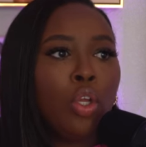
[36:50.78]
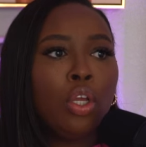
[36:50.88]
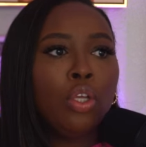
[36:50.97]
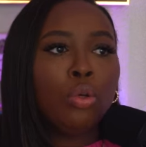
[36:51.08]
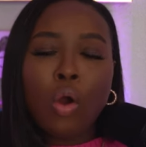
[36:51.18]

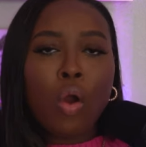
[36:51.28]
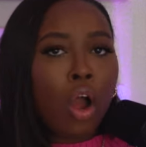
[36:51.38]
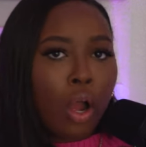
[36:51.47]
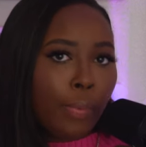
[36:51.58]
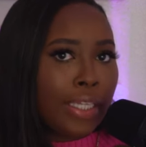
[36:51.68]
you don't
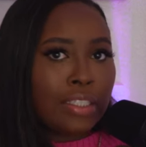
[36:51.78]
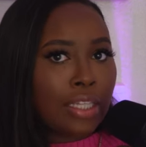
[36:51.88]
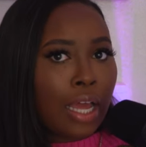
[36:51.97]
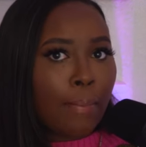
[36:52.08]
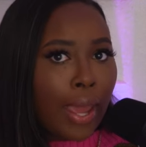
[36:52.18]
always
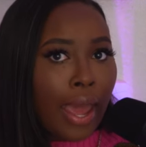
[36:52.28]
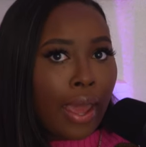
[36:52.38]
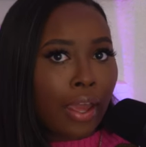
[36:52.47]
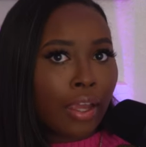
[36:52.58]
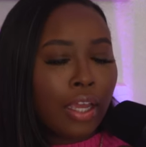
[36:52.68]
snap
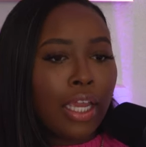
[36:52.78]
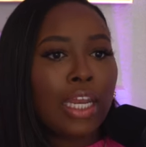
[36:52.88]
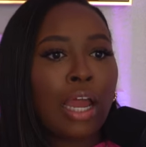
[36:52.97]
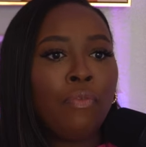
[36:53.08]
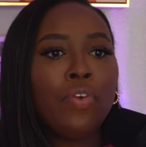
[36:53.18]
back. And
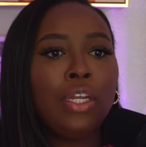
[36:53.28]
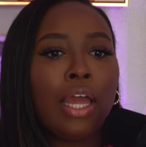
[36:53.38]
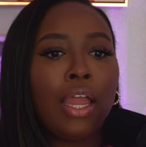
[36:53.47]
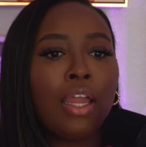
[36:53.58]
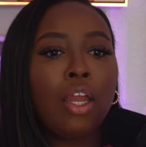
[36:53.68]
I feel
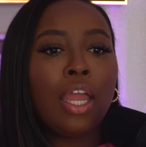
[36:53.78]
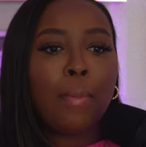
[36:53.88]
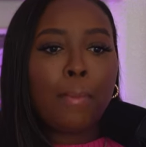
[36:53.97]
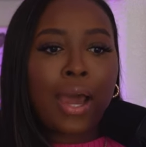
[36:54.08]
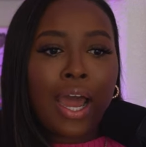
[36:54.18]
like in
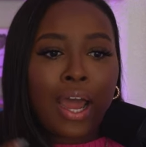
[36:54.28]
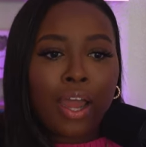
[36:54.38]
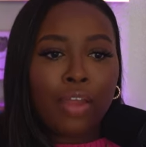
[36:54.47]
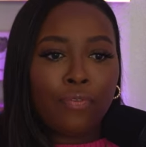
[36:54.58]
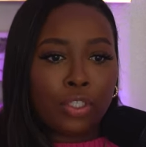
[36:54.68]

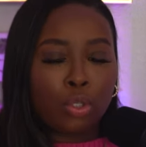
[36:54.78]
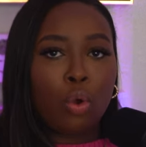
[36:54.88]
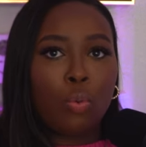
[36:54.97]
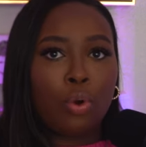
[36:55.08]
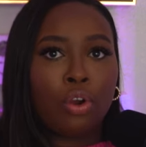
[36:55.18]
my physical
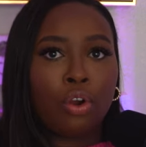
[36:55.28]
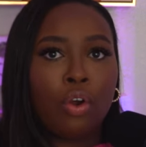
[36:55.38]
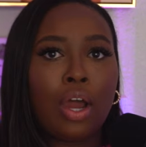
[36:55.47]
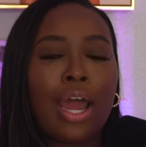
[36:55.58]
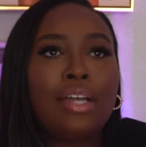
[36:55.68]
world,
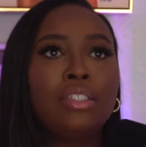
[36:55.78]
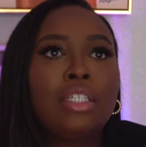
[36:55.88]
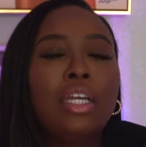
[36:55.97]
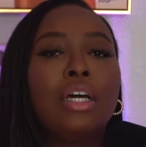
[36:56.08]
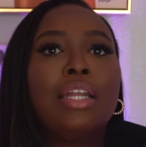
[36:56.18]
I see
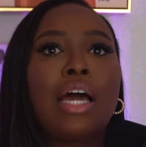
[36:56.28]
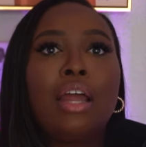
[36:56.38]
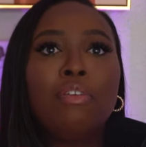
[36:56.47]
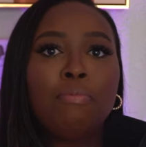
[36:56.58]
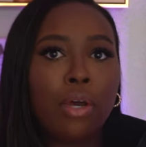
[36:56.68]
a lot
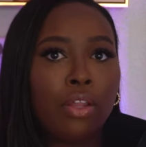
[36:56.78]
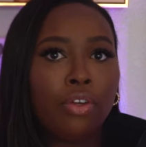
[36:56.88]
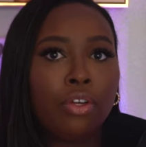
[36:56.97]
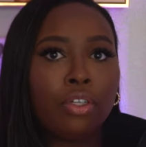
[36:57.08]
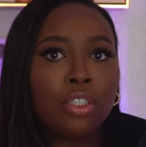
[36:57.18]
of
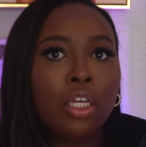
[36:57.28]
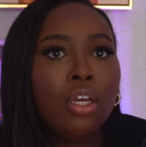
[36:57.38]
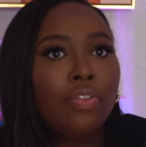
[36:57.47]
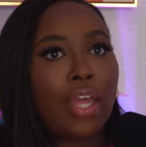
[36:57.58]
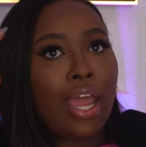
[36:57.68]
mothers
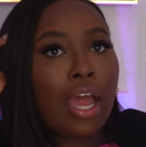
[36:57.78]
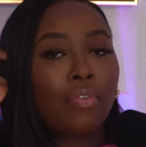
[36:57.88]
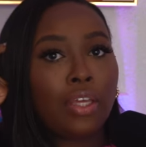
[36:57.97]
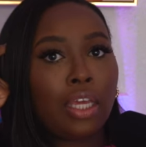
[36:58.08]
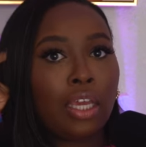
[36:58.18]
that have
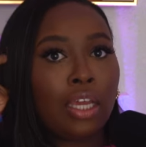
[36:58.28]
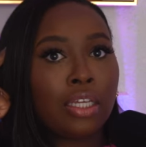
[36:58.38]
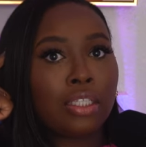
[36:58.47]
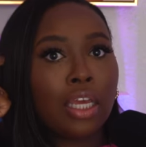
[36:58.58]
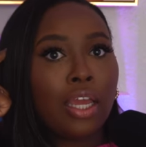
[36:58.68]
kids
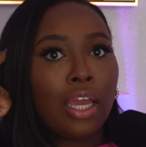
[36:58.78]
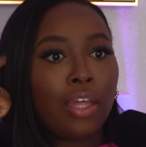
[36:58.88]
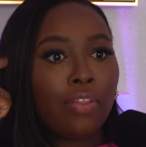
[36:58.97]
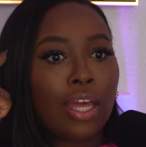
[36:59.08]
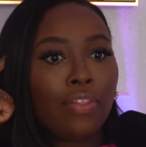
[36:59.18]

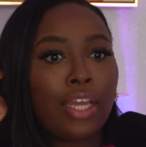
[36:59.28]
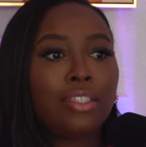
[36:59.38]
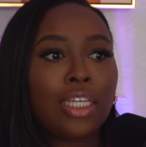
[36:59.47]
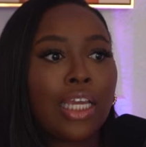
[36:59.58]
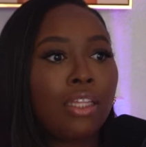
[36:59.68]
and that they
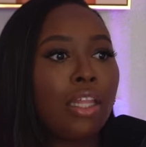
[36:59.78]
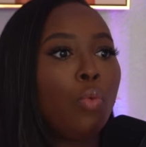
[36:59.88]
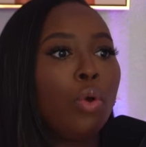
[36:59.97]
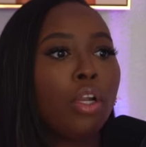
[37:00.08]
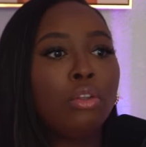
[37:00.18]
say that they
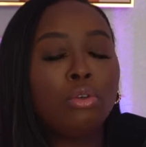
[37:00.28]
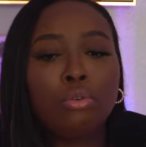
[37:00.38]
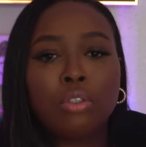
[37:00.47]
want to lose